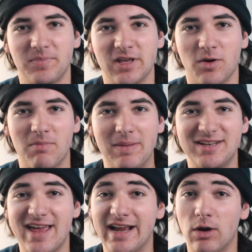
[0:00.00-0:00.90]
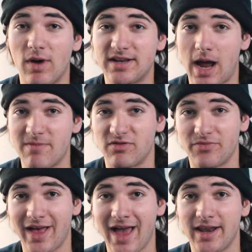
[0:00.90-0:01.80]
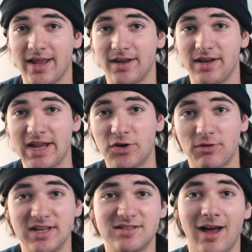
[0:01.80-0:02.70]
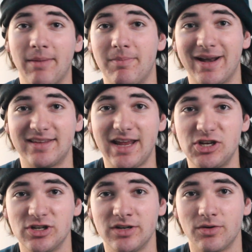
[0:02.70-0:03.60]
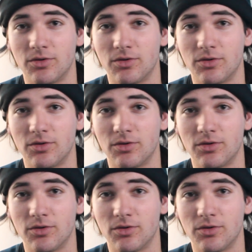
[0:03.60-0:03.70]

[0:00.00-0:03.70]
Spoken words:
maybe take away time from that and increase time in meditation